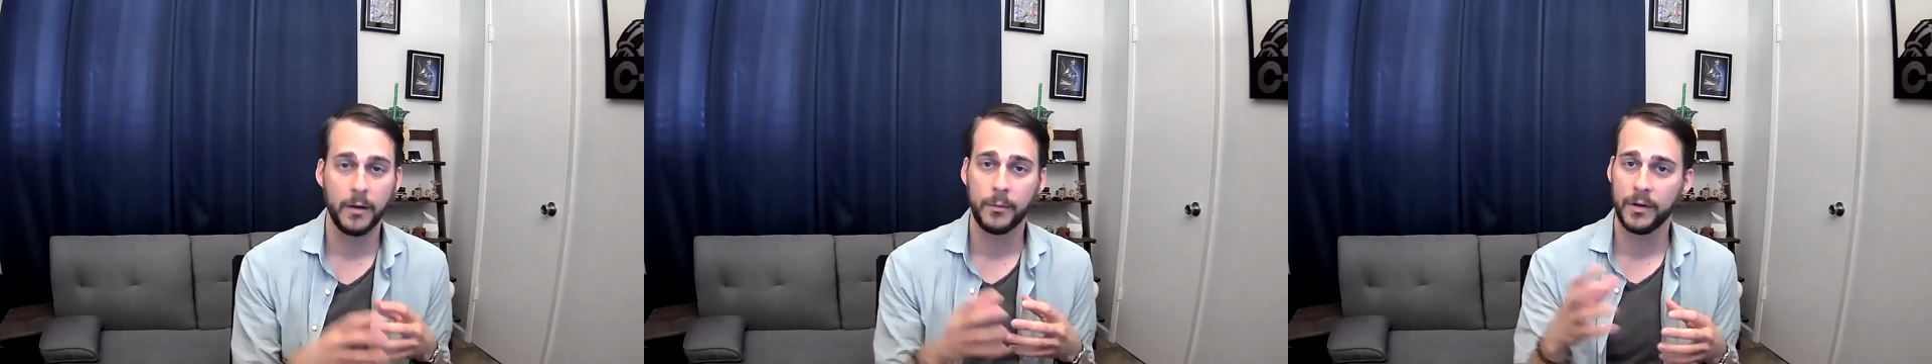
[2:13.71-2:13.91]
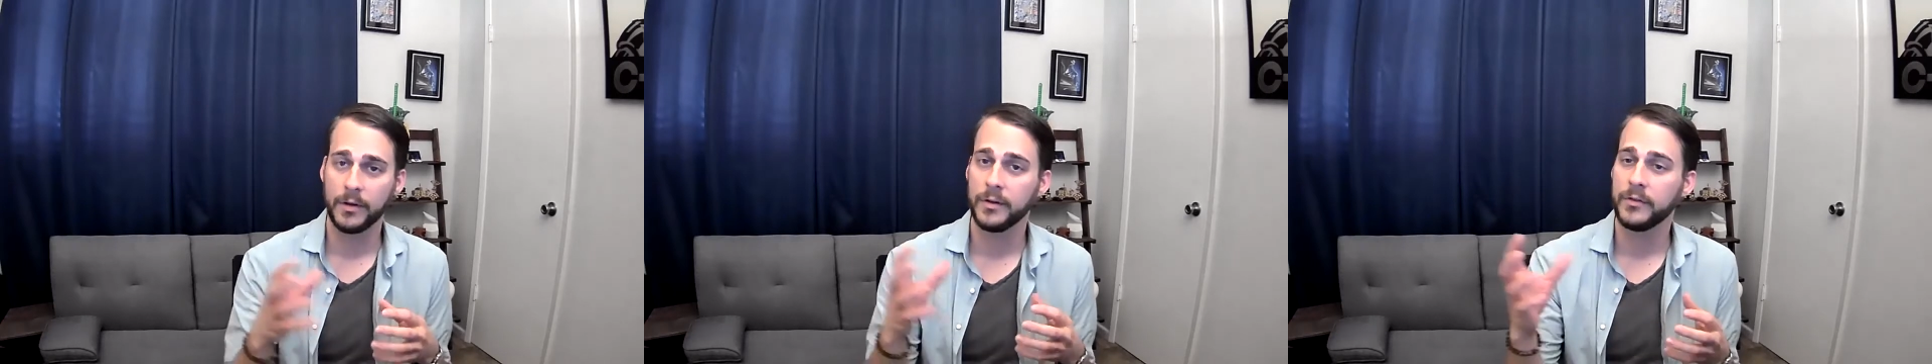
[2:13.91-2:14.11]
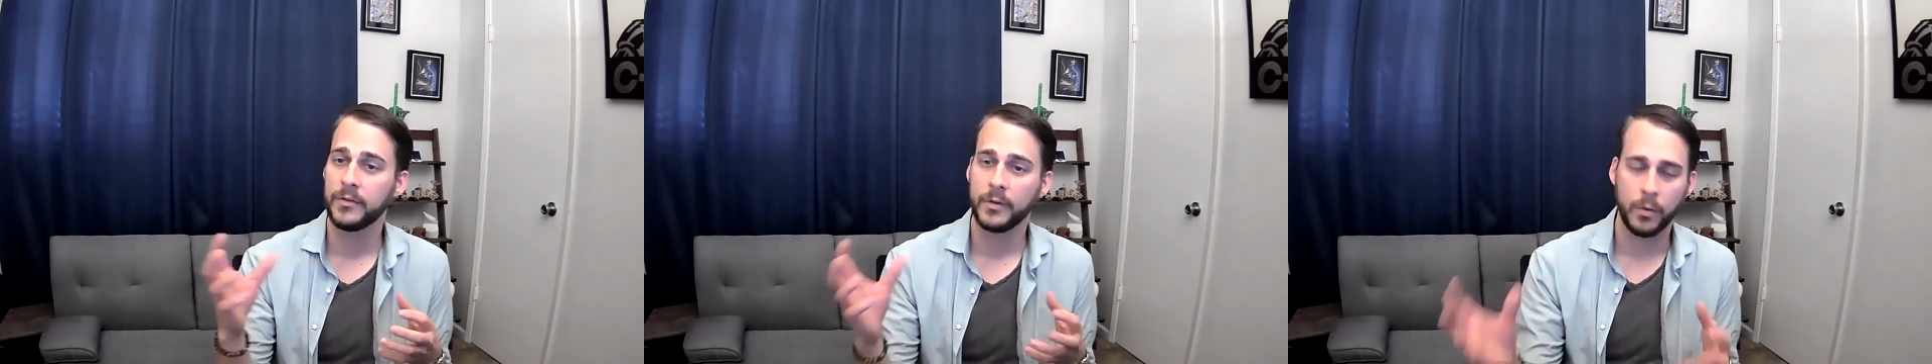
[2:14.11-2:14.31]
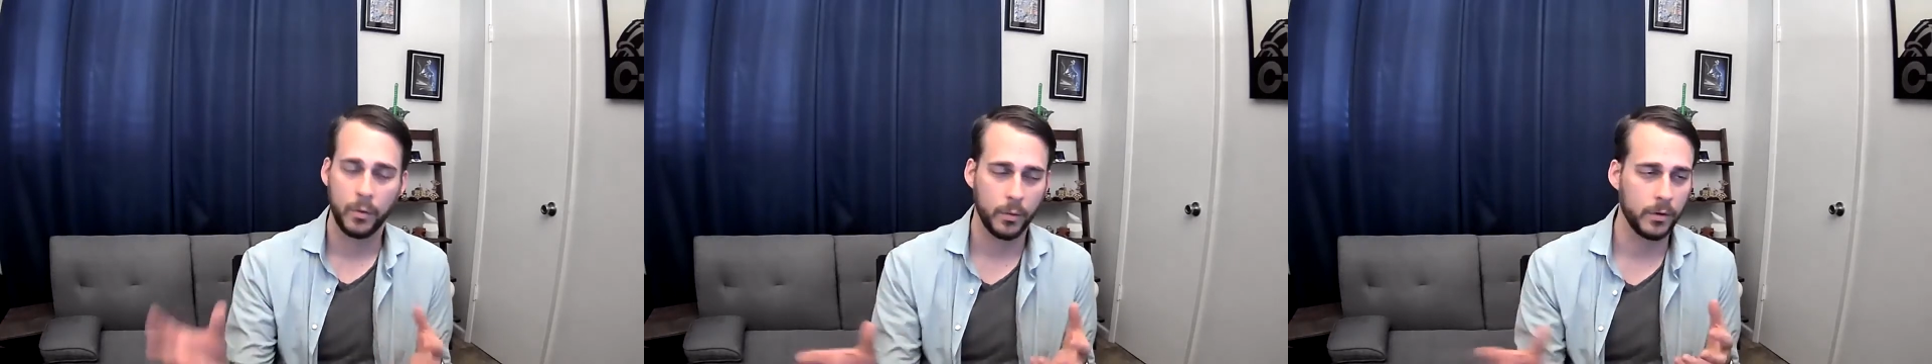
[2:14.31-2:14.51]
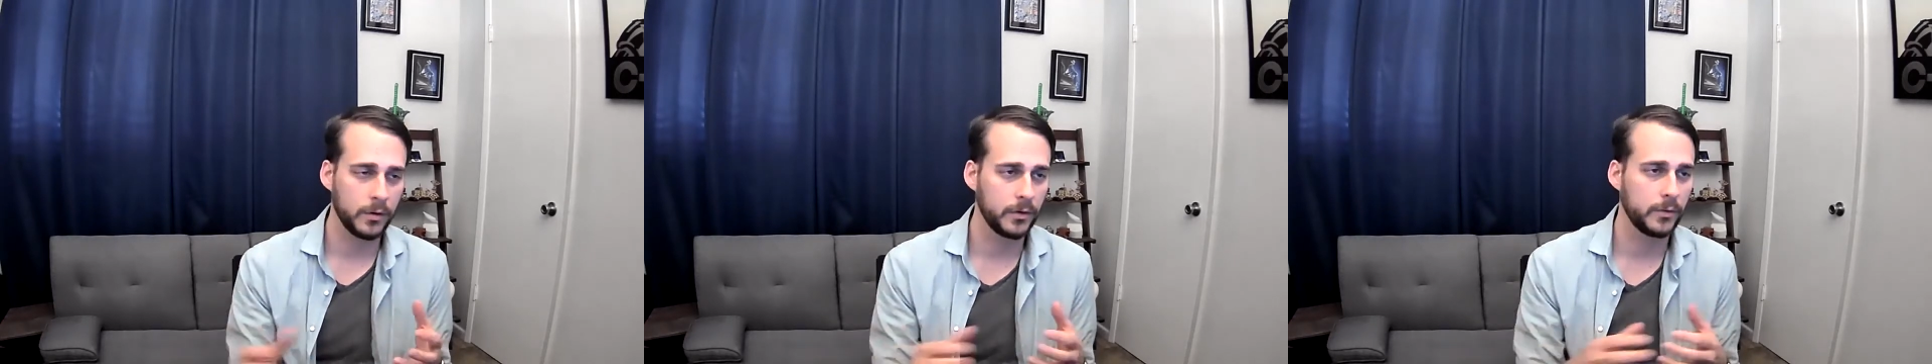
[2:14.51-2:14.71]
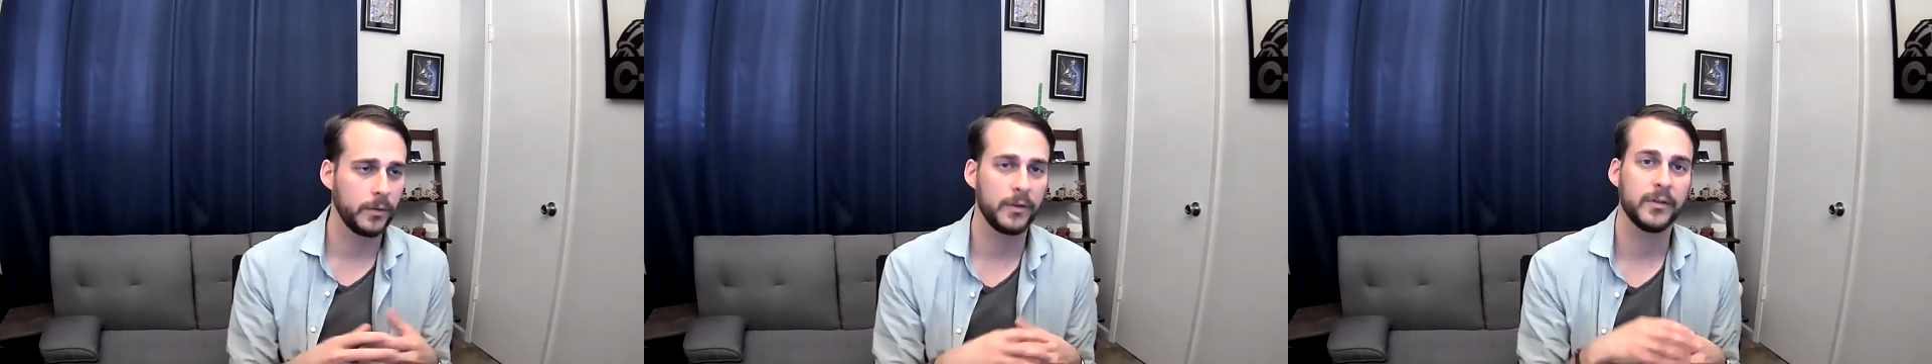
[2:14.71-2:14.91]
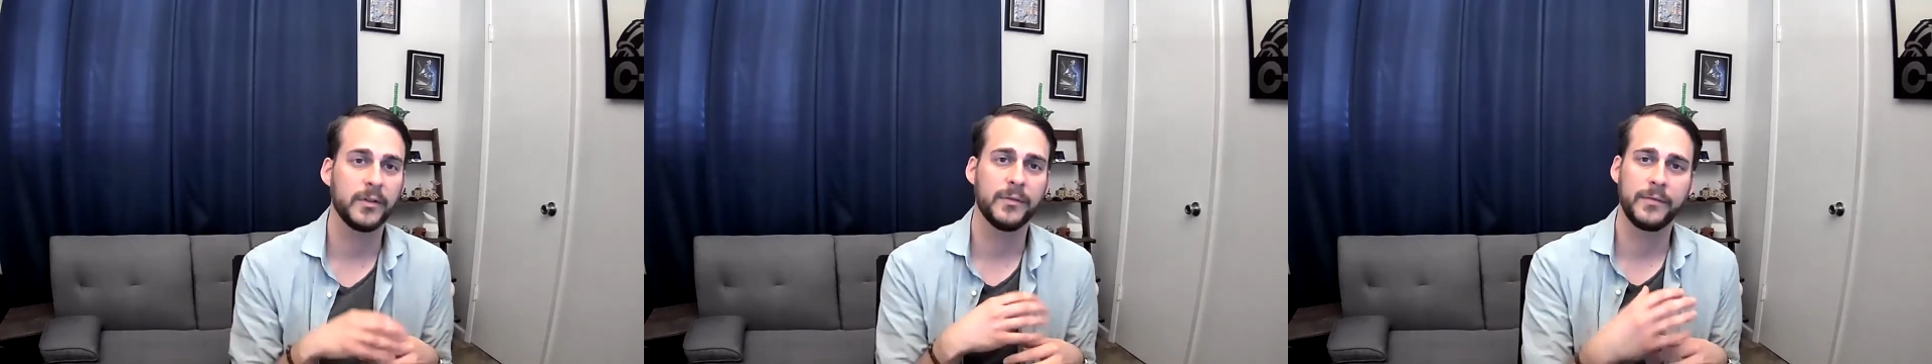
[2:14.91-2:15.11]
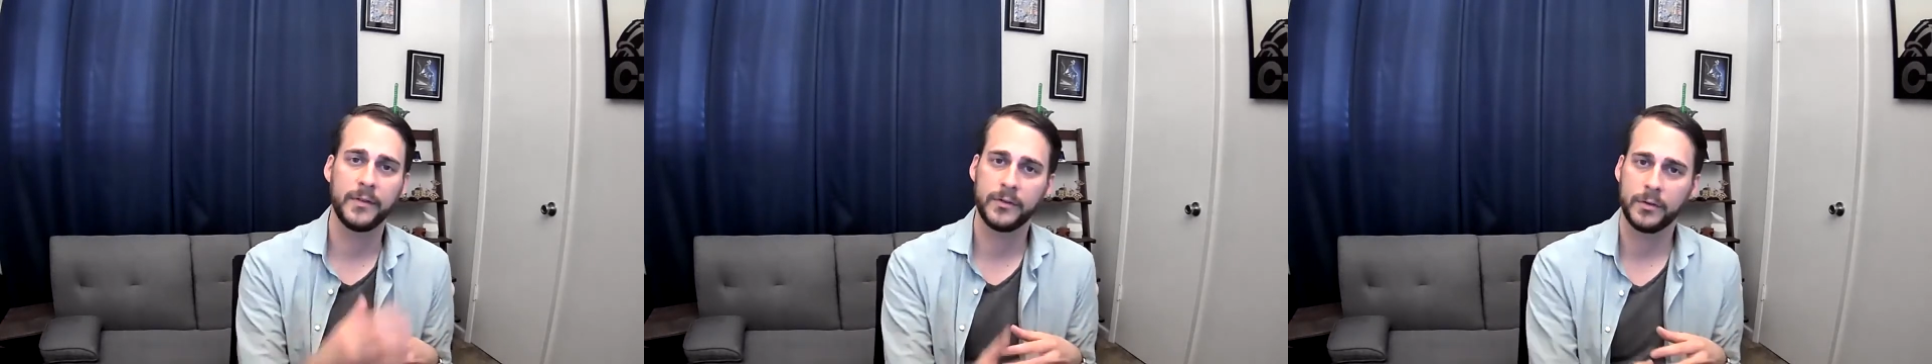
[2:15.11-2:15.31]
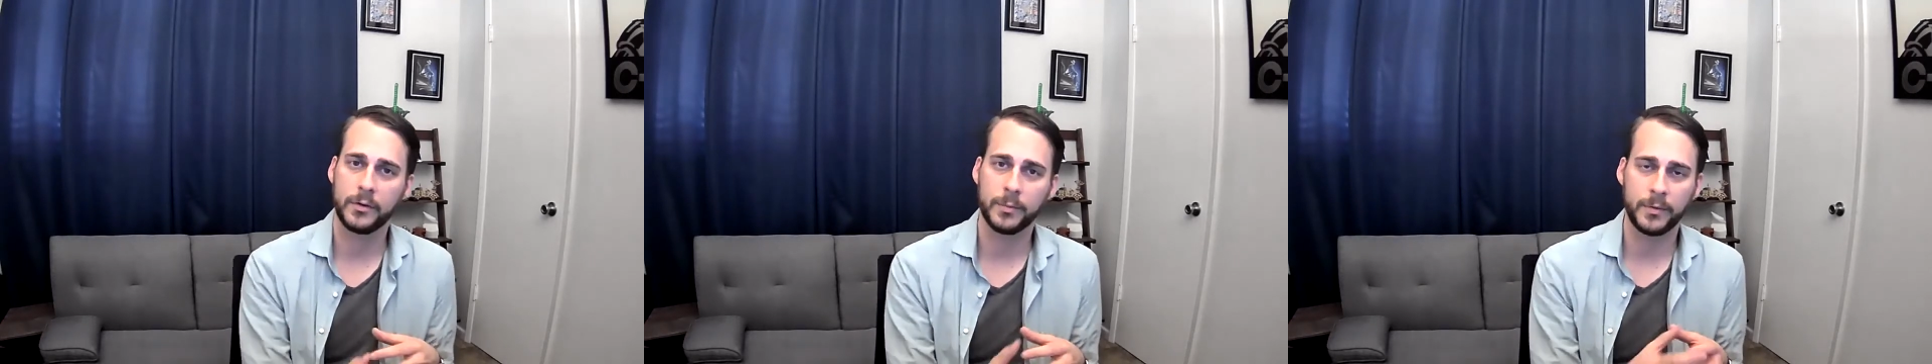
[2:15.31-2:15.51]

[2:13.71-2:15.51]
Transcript: whether it's a course, whether it's a physical